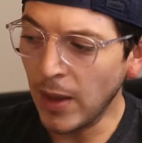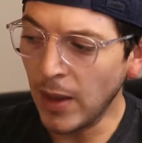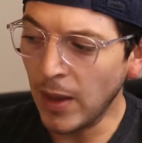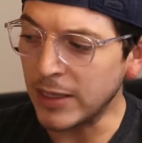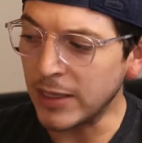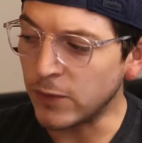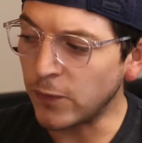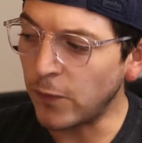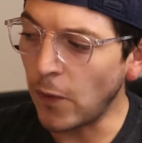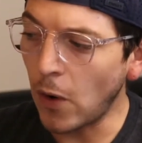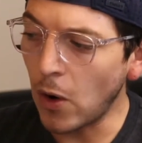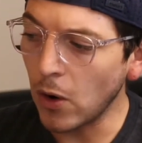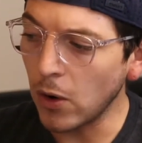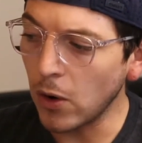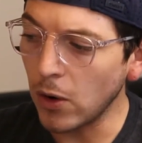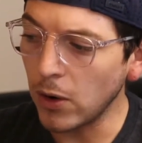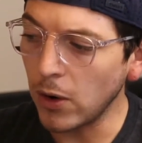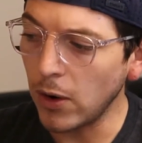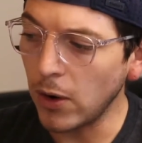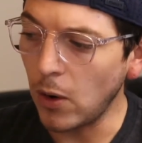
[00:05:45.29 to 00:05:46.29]
as
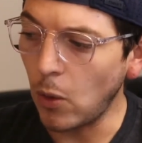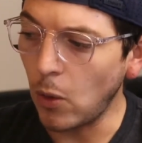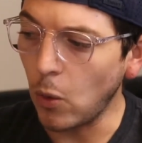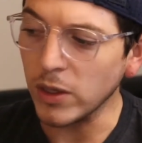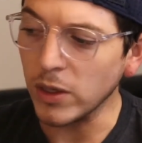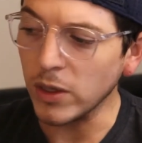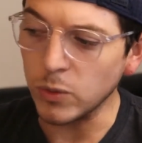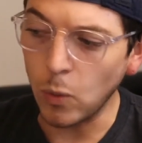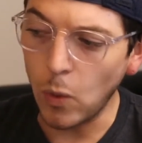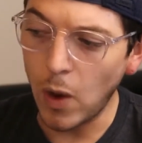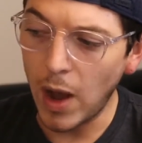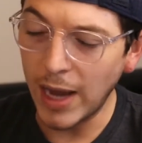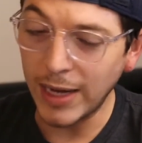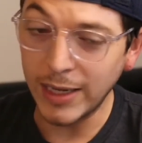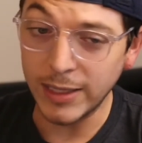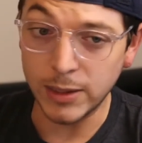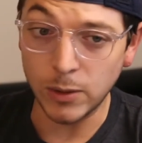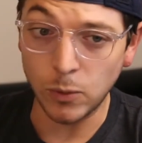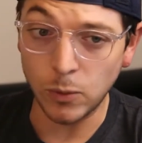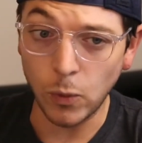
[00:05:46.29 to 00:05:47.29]
far or as wide
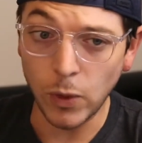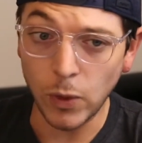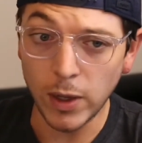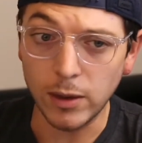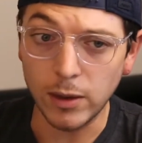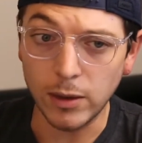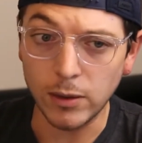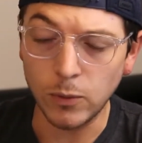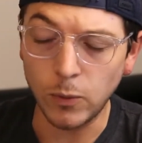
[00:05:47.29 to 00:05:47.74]
as it will,